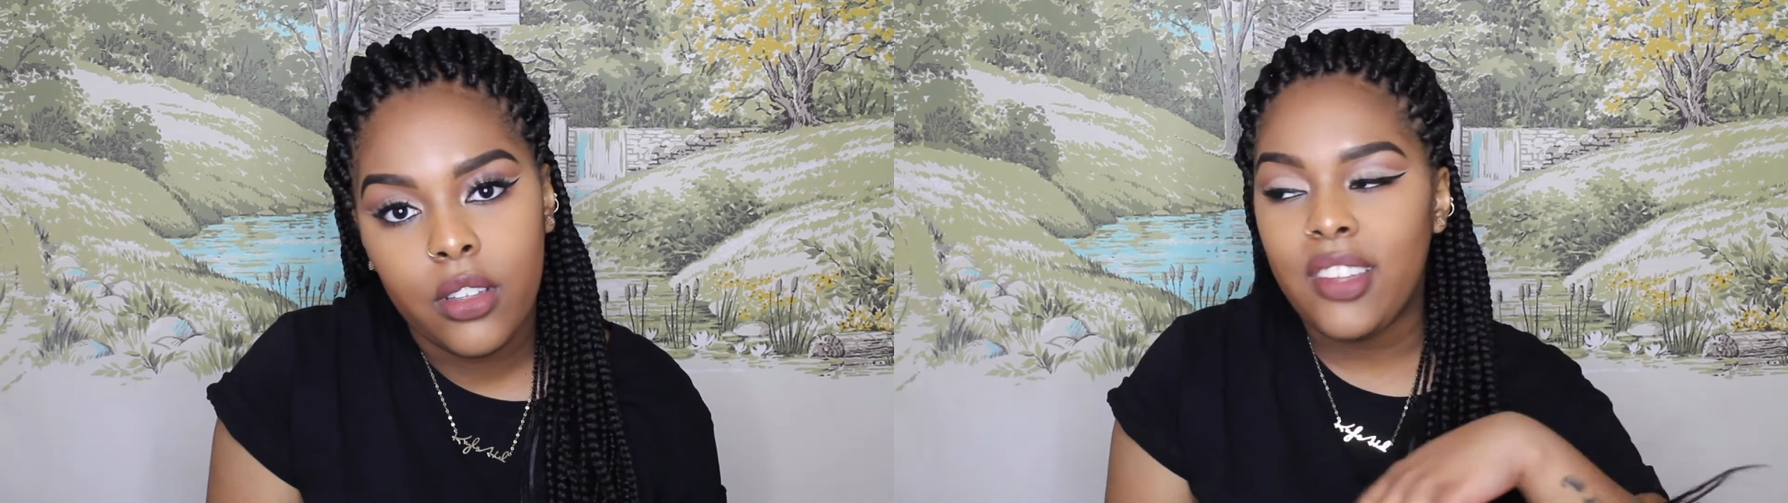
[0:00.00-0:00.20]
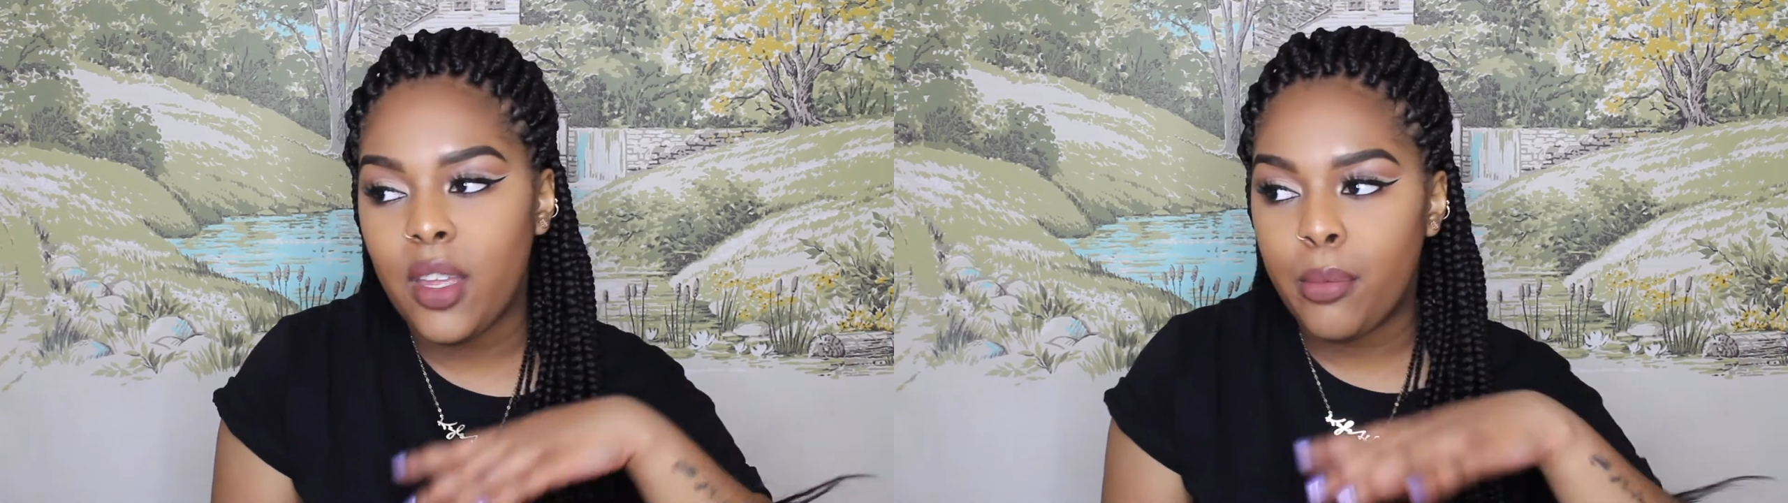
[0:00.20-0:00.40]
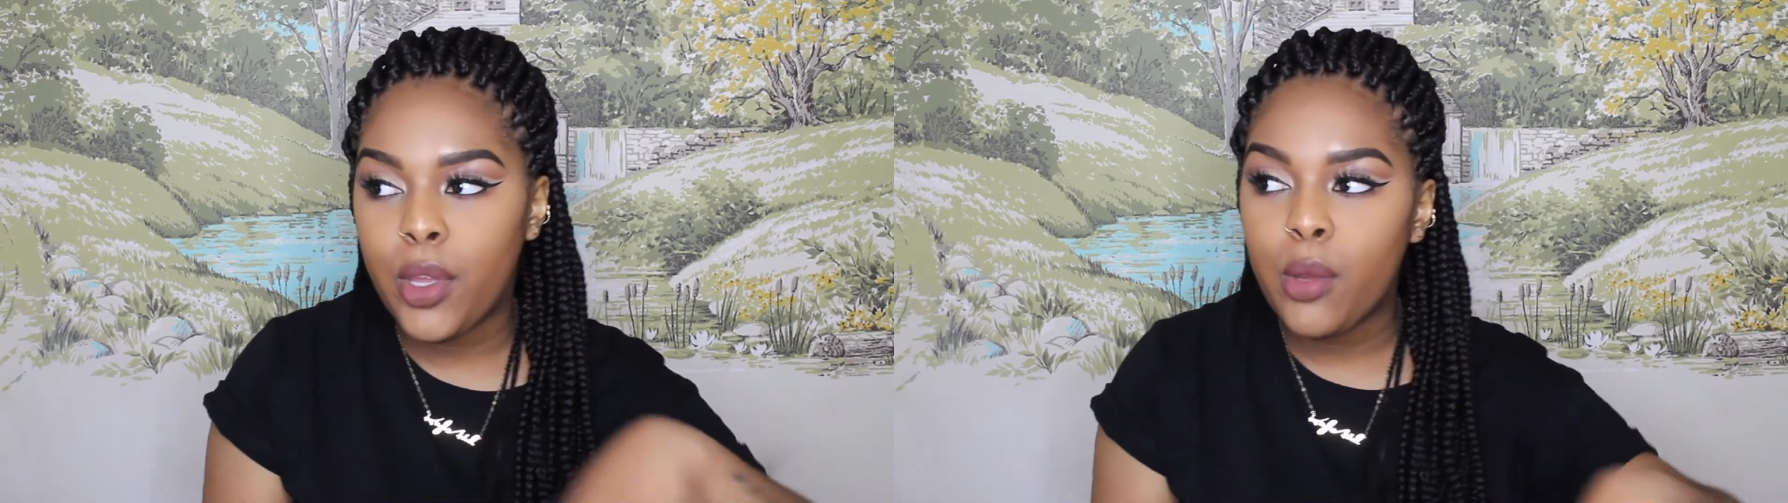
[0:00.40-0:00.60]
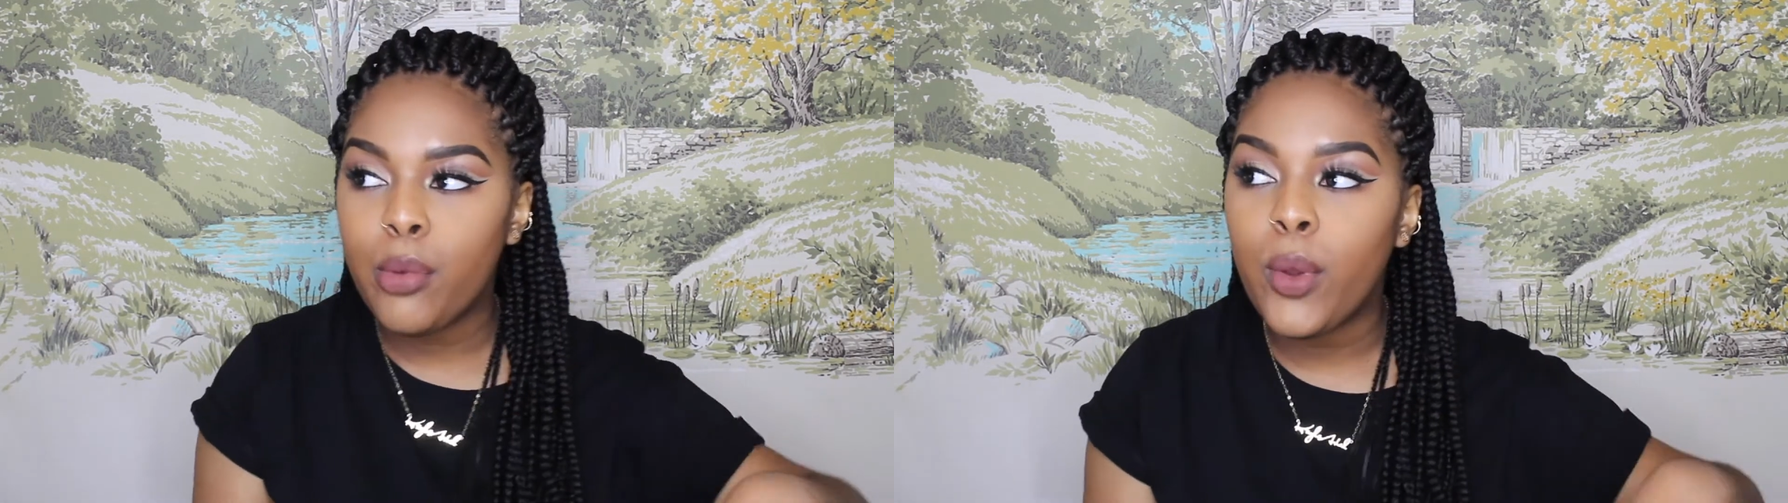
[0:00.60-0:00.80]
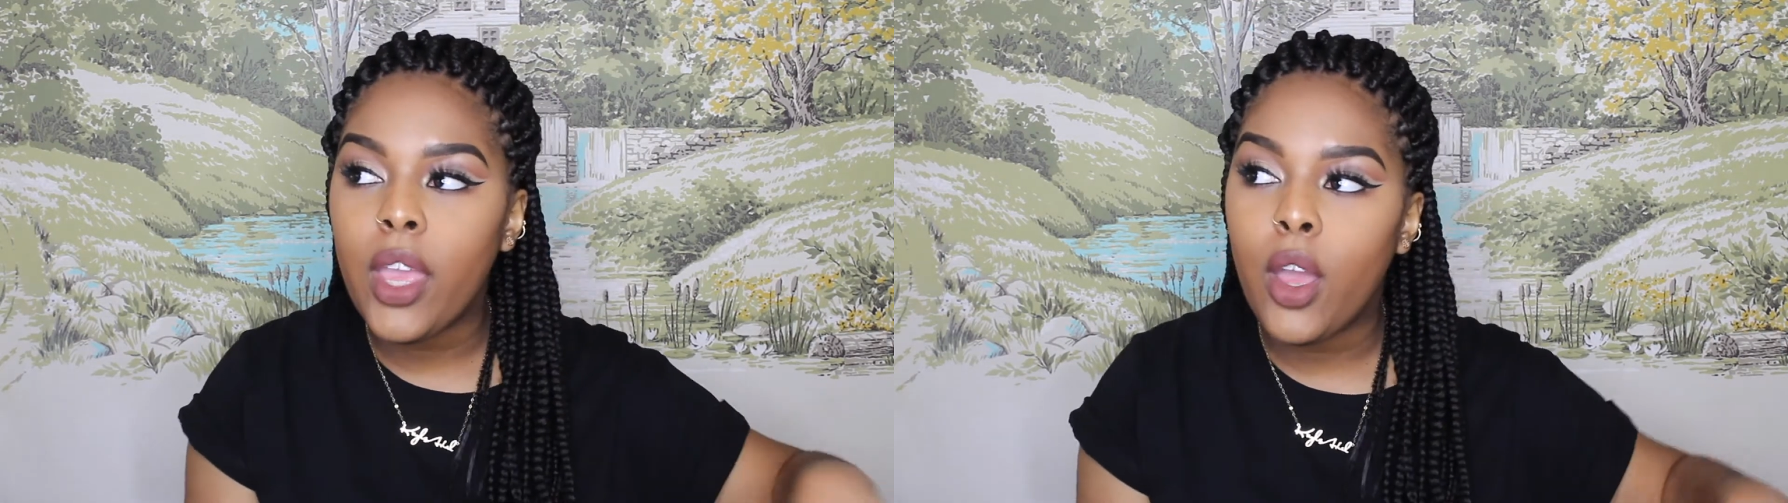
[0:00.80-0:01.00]
It's like being
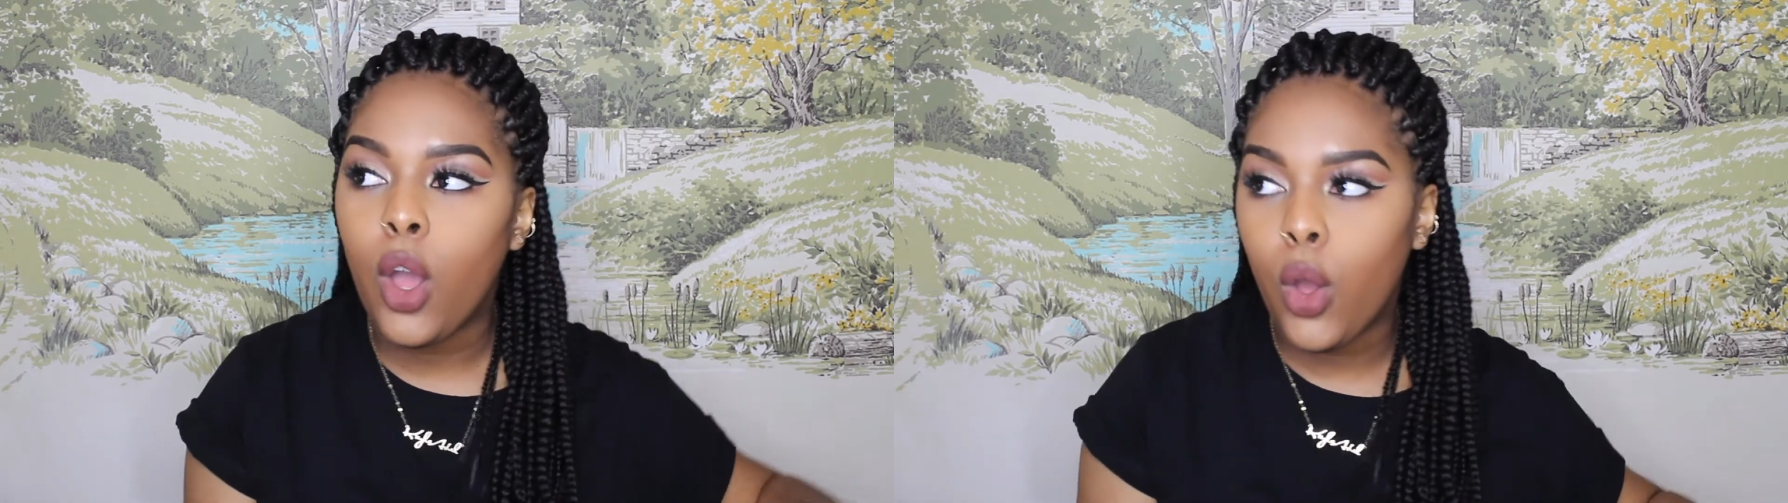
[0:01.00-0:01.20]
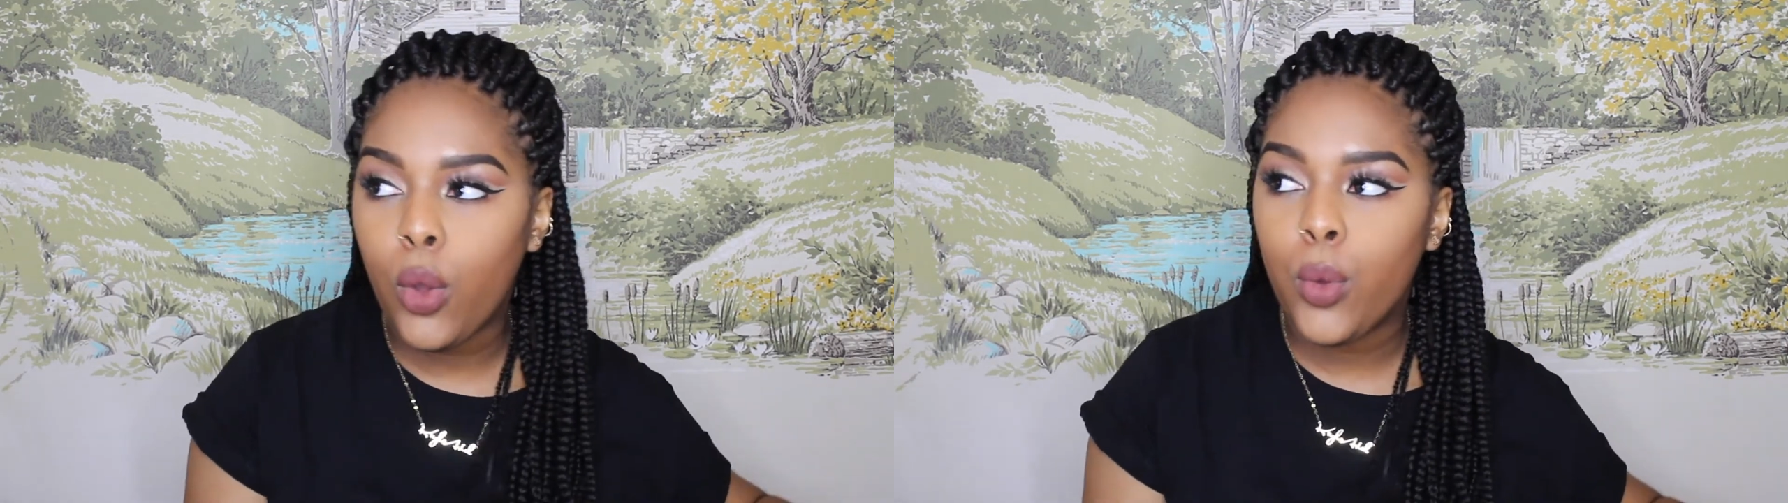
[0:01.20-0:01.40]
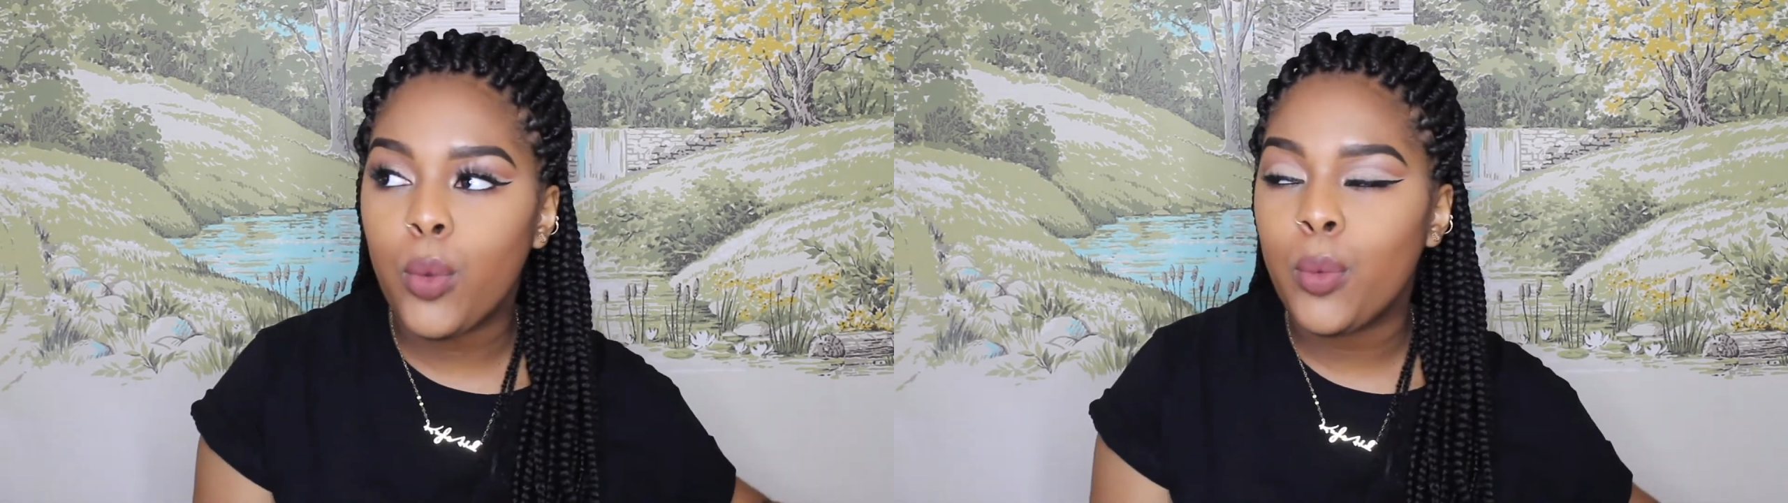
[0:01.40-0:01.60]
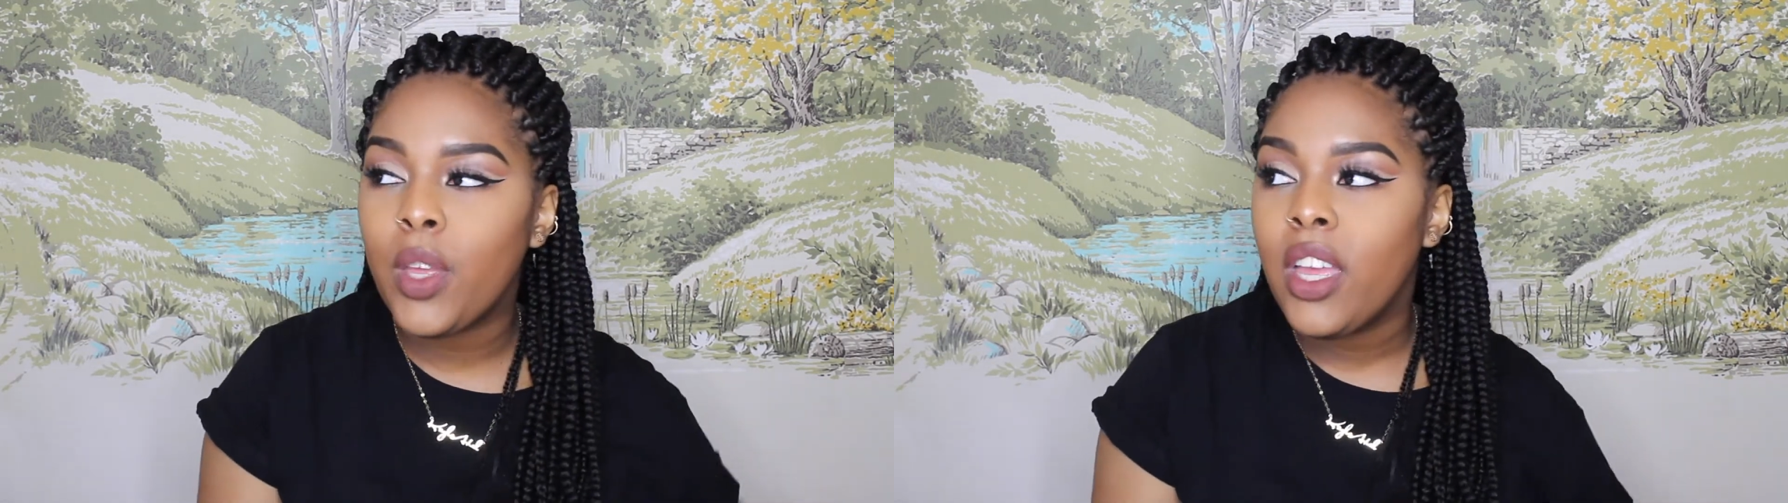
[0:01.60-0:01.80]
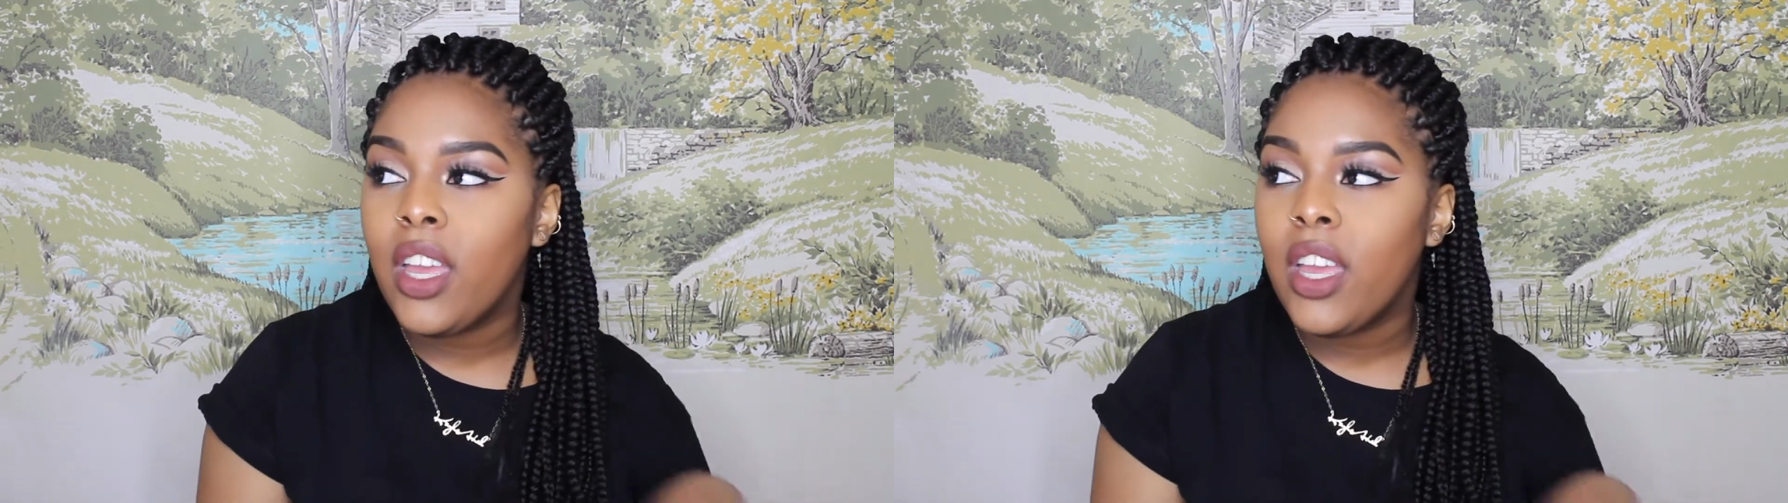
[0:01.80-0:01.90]
broke at home